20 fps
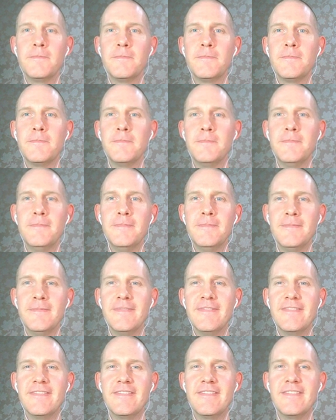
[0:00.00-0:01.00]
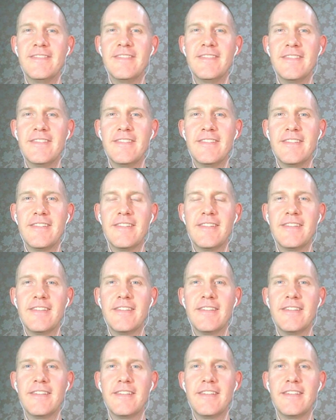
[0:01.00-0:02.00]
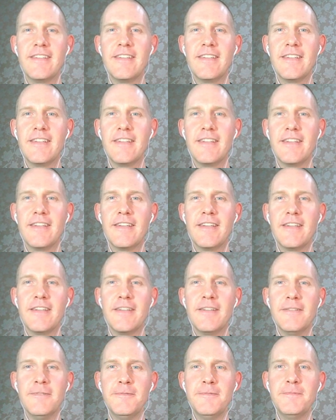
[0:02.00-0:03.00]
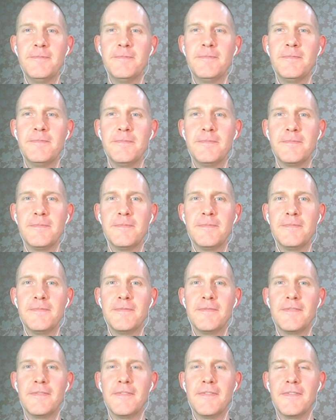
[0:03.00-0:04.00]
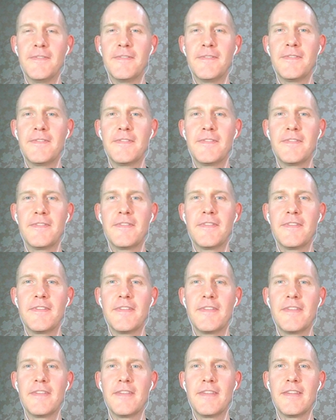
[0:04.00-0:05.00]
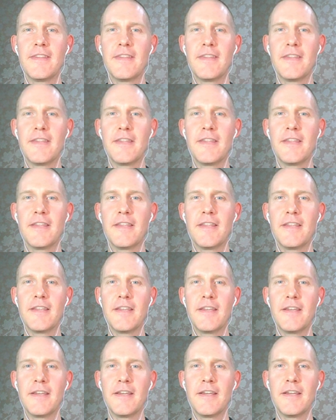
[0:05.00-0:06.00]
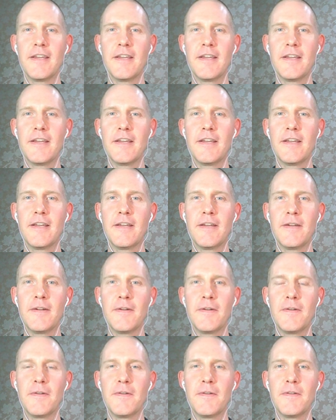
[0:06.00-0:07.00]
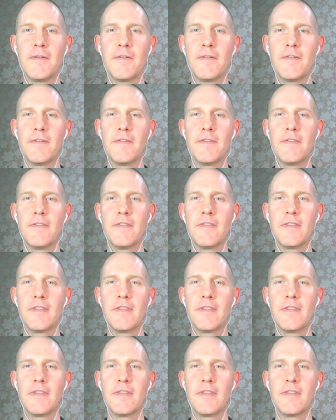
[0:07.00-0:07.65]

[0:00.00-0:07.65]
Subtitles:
[no speech]